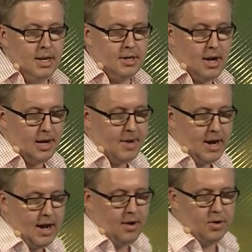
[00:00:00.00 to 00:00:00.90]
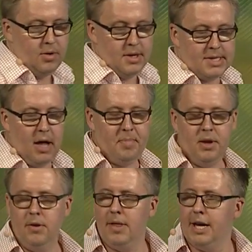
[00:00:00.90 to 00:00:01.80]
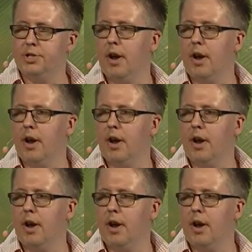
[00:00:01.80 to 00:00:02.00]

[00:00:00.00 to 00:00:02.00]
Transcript: to talk about how Google is helping you do that,